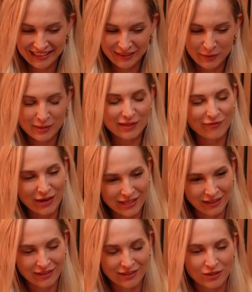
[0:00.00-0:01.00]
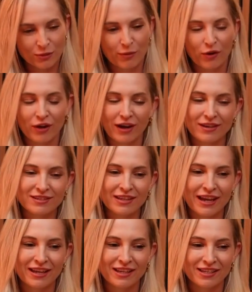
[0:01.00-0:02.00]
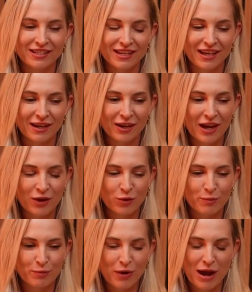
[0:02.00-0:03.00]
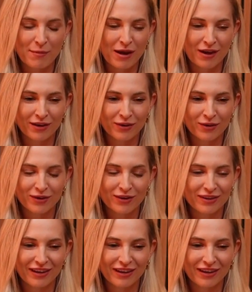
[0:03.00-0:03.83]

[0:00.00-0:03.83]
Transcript: was recently listening to a podcast and a guy called Brian Mark who,